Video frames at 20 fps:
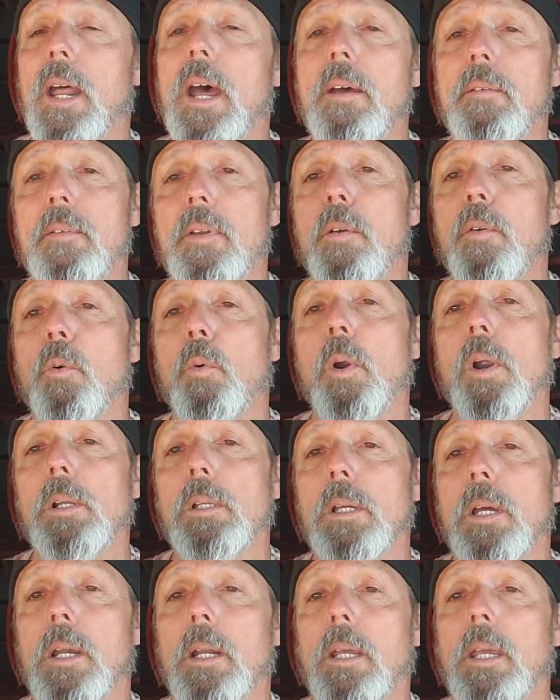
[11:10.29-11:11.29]
I've never worked
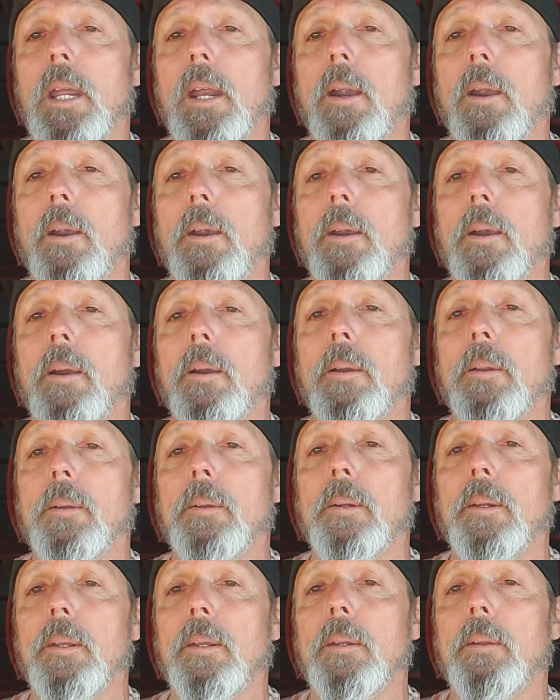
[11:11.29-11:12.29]
on a carrier
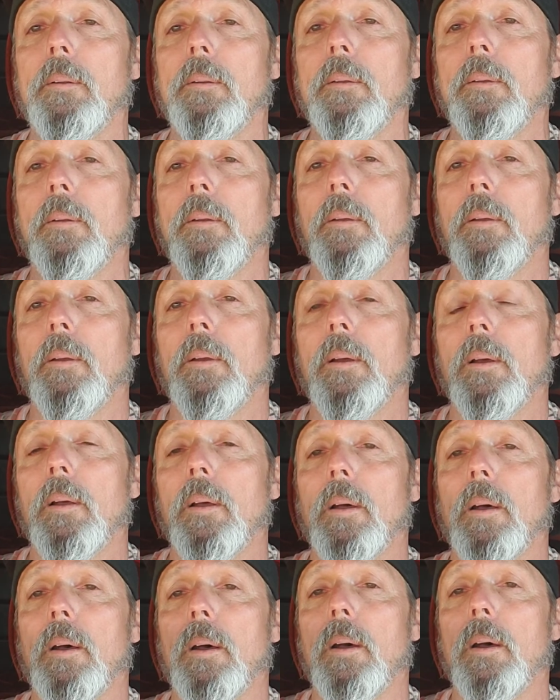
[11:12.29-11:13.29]
unit.
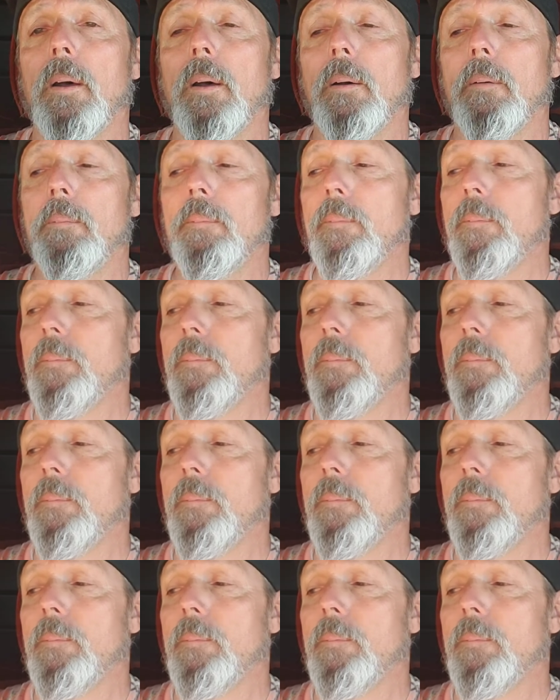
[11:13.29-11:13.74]
The